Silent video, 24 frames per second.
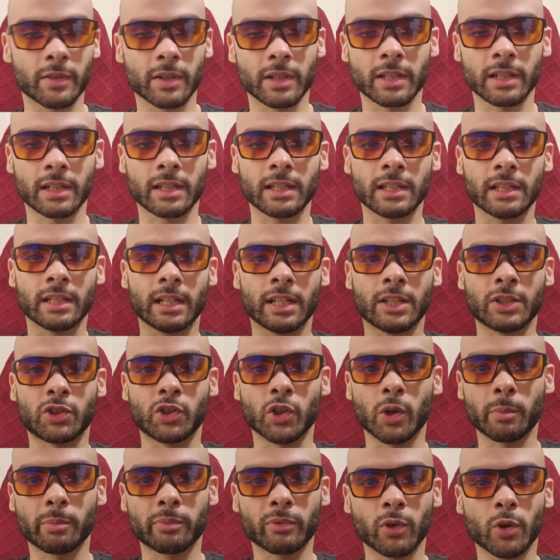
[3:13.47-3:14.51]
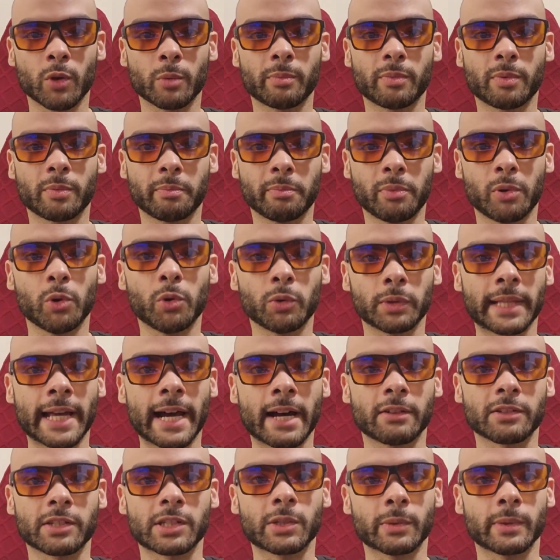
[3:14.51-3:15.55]
a jump rope pulled
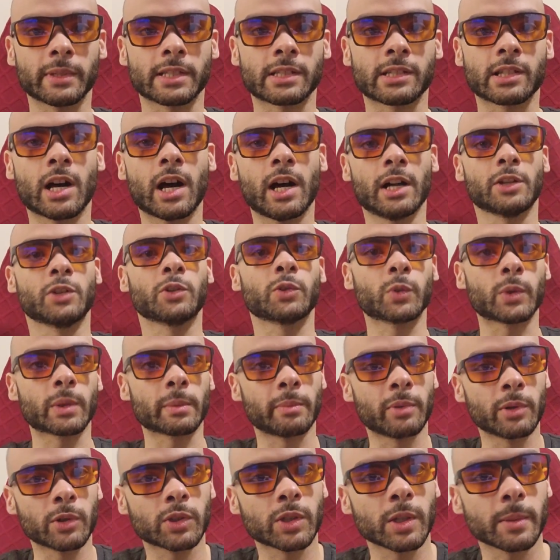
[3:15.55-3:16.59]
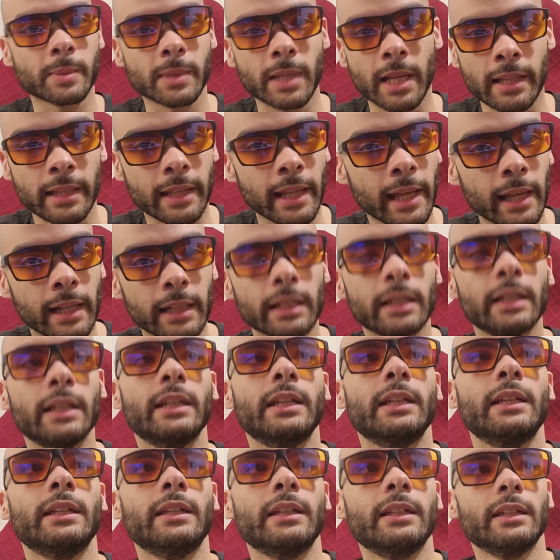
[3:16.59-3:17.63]
out so it's taut and you're doing push-ups on that,
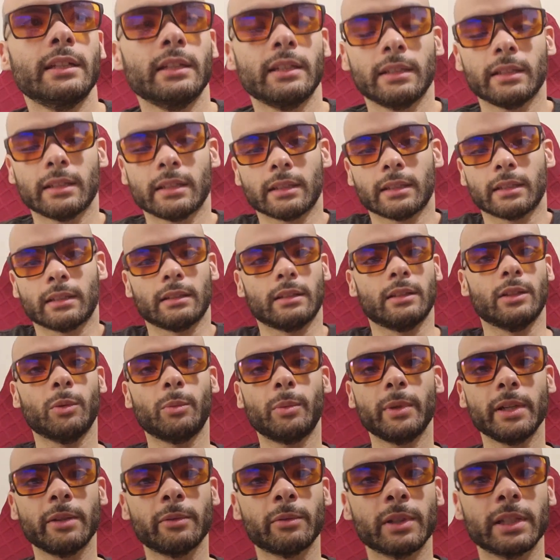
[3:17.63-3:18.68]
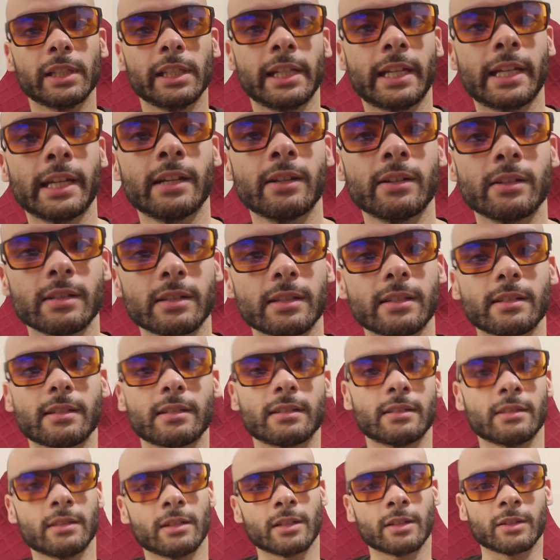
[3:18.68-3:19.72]
nobody really cares,
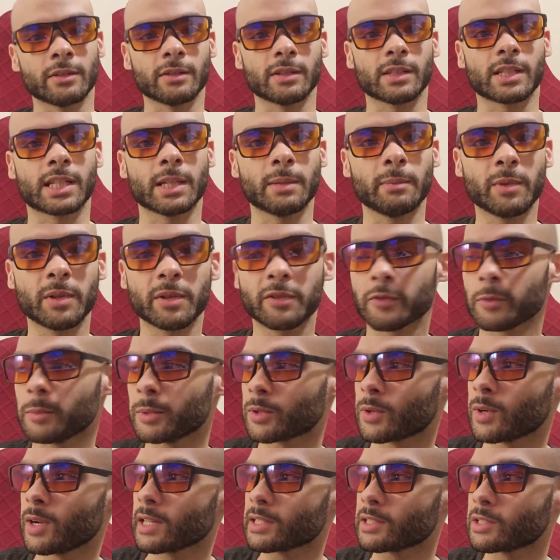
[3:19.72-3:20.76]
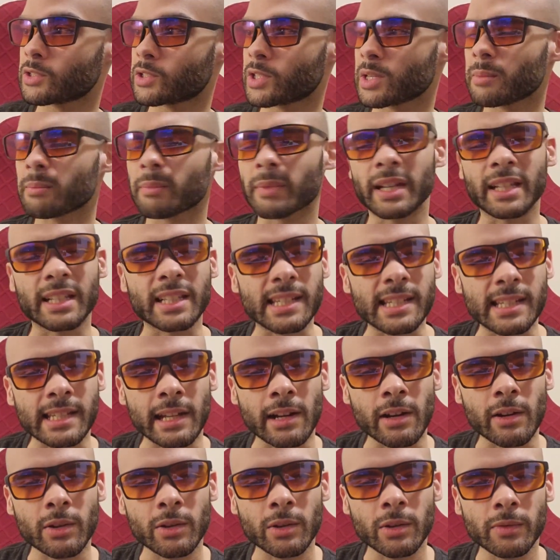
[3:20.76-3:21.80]
you know? Someone from across the gym might
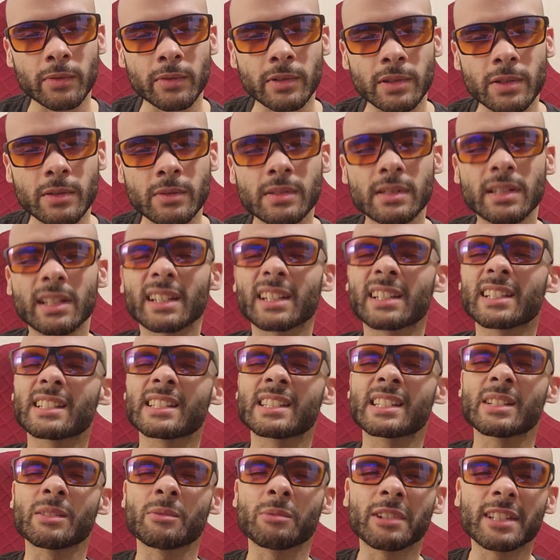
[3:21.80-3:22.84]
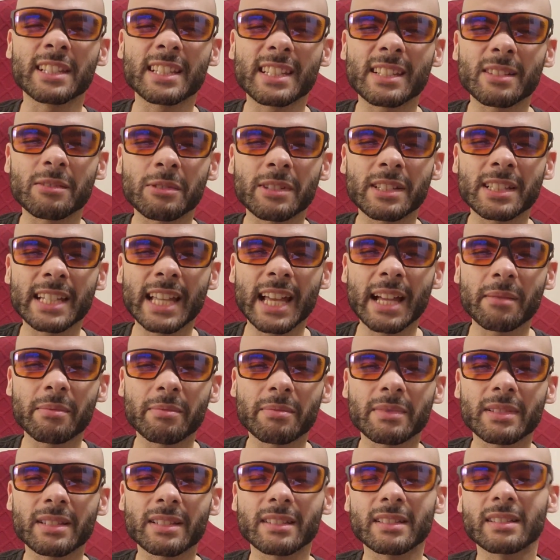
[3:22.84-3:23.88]
stare at you for 2 seconds, seeing what's
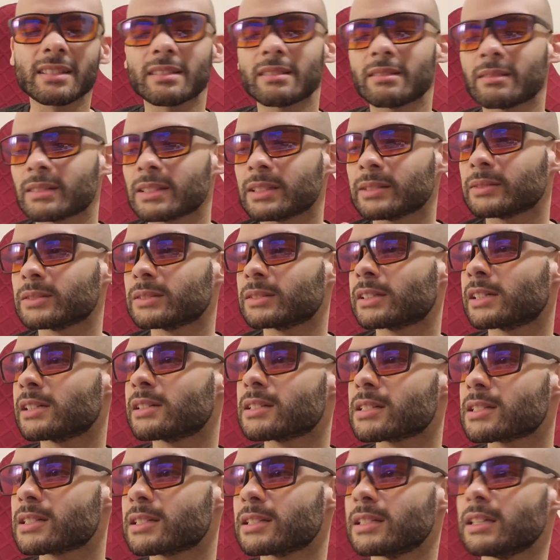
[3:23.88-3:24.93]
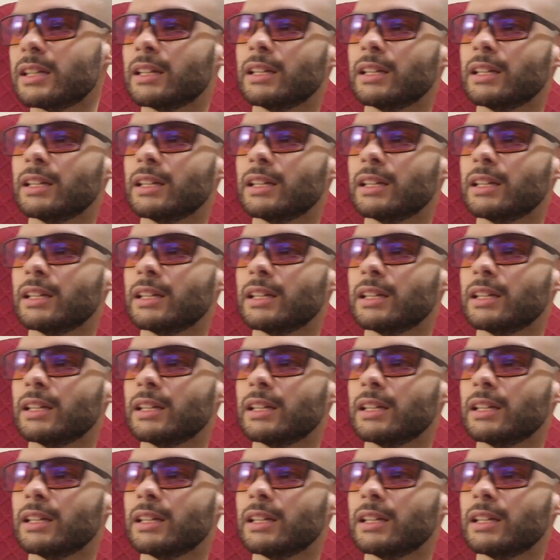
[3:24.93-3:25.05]
happening, whatever it is.